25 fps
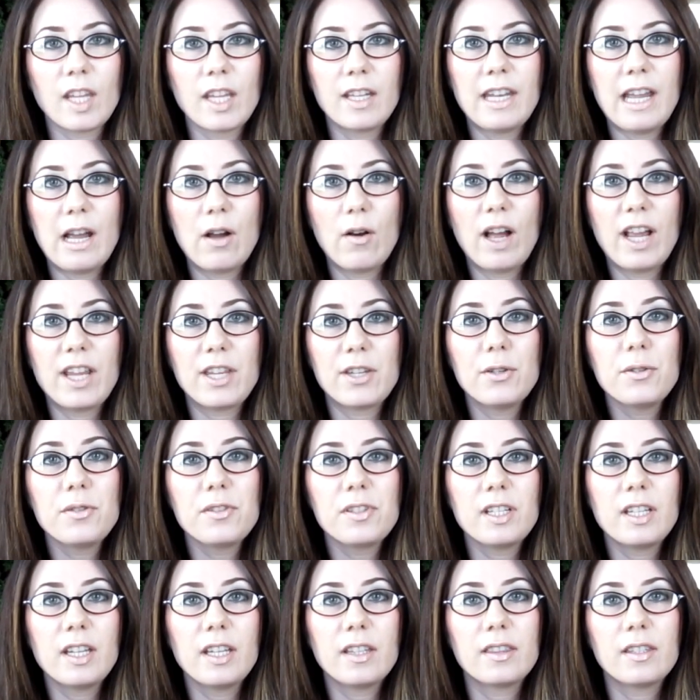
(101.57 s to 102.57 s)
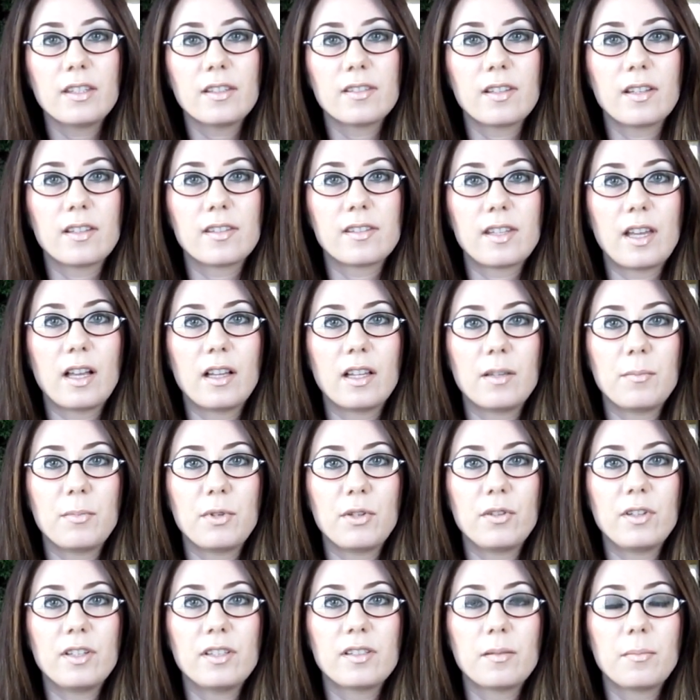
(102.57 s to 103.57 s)
Now I used to get this at Sally
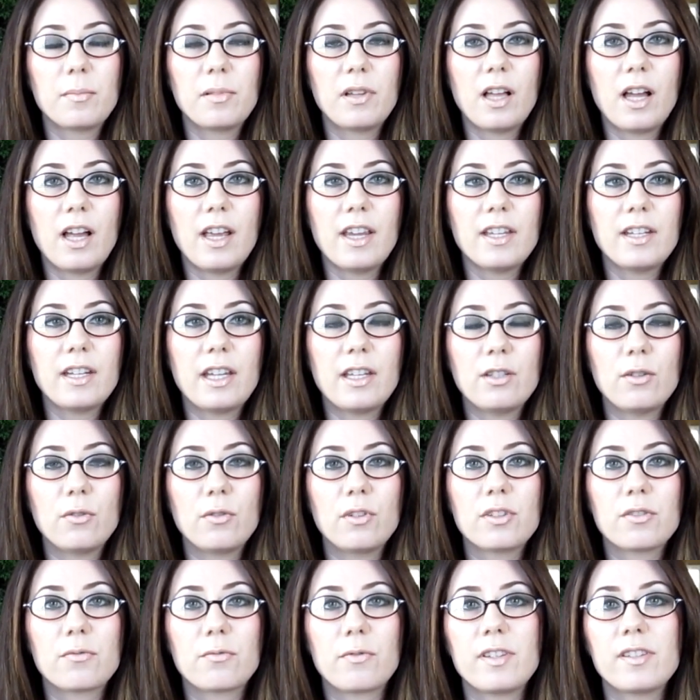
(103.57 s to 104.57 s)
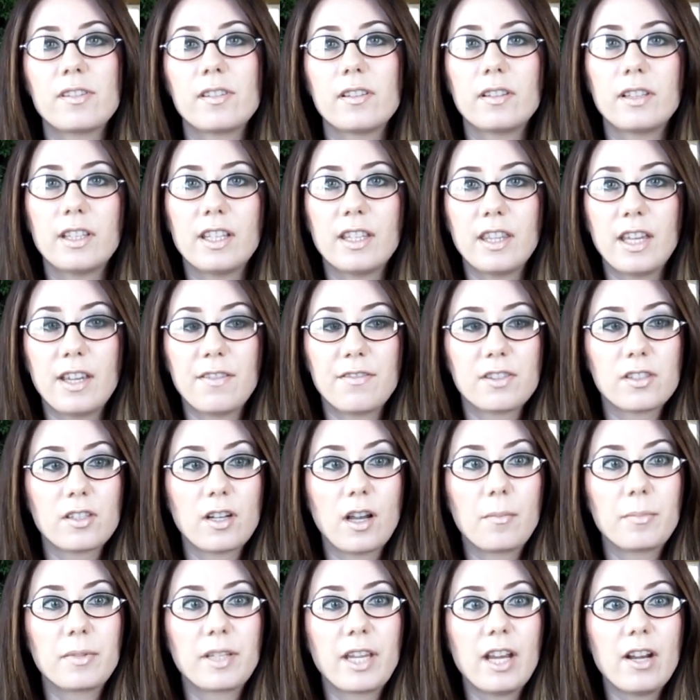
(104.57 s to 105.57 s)
Beauty Supply and I noticed recently they've
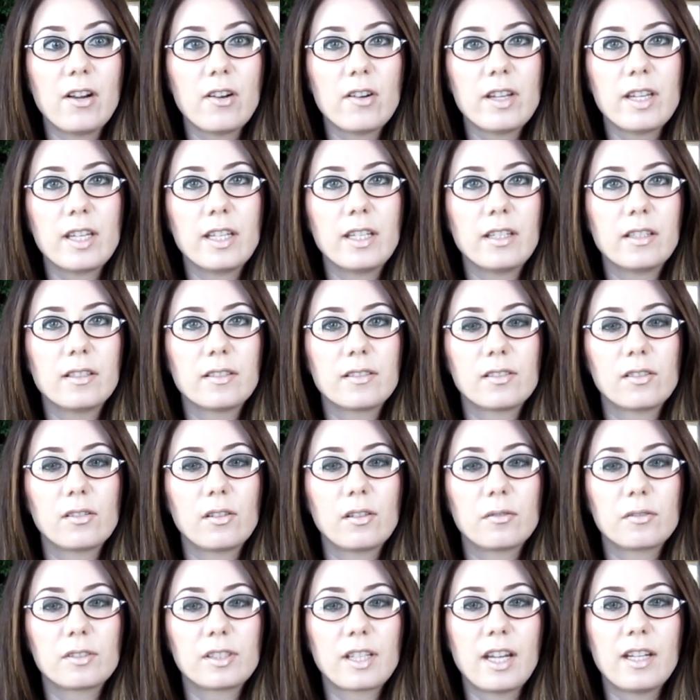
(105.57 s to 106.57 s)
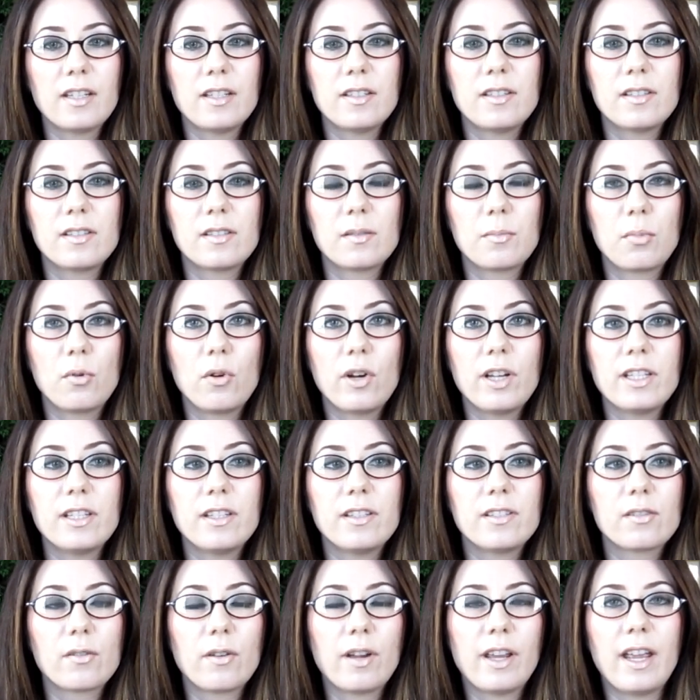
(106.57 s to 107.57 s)
stopped carrying it so I was kind of
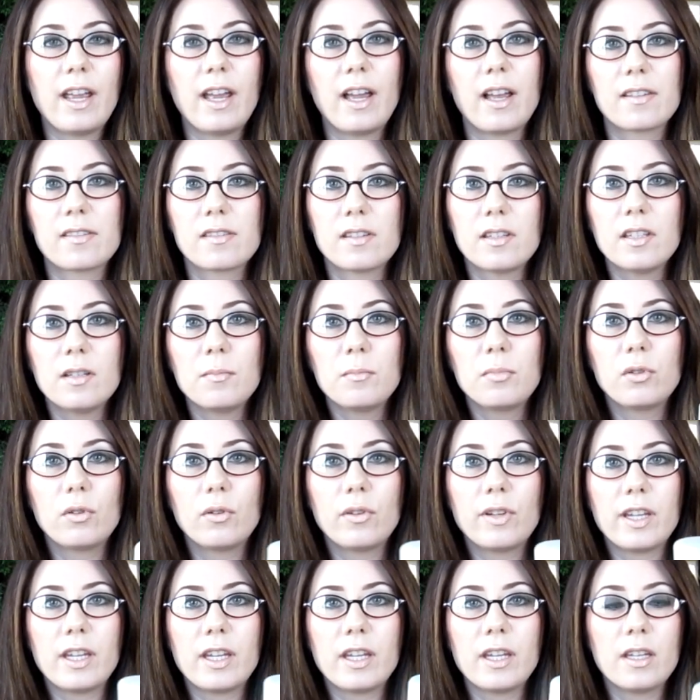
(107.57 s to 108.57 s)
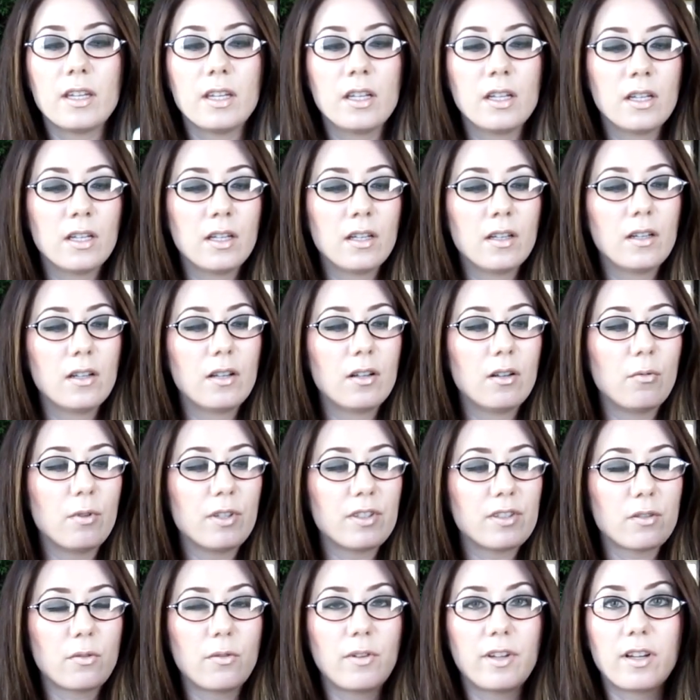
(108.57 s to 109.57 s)
disappointed so I asked an employee
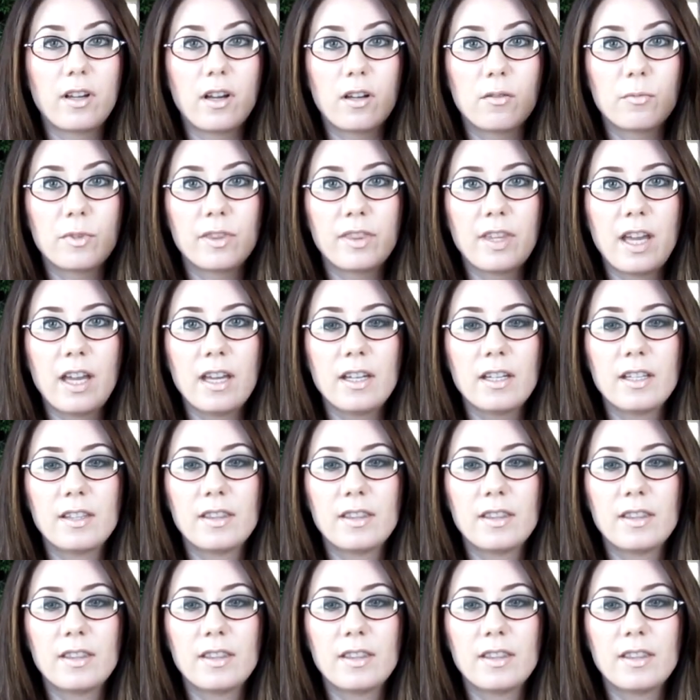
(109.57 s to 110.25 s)
what's going on with that.